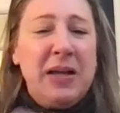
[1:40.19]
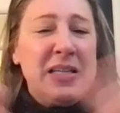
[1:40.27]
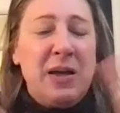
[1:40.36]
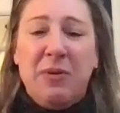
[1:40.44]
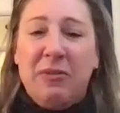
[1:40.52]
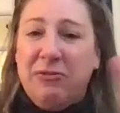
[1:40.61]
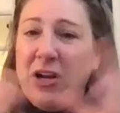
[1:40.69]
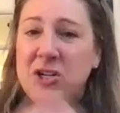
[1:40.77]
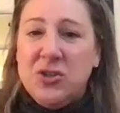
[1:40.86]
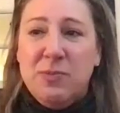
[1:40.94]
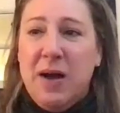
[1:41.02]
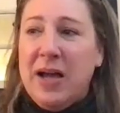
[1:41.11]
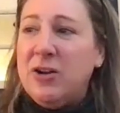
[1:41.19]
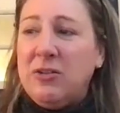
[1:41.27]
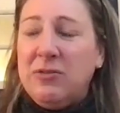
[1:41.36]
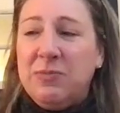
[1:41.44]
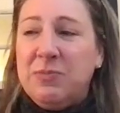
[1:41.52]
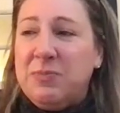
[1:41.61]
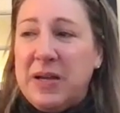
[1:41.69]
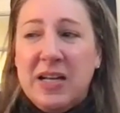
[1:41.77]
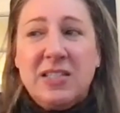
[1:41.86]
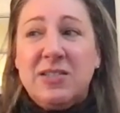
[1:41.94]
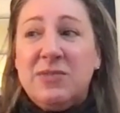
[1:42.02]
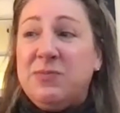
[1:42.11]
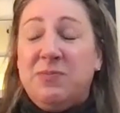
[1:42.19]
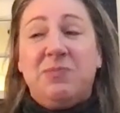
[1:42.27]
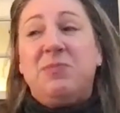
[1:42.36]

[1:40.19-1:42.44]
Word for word: picked up a French minor because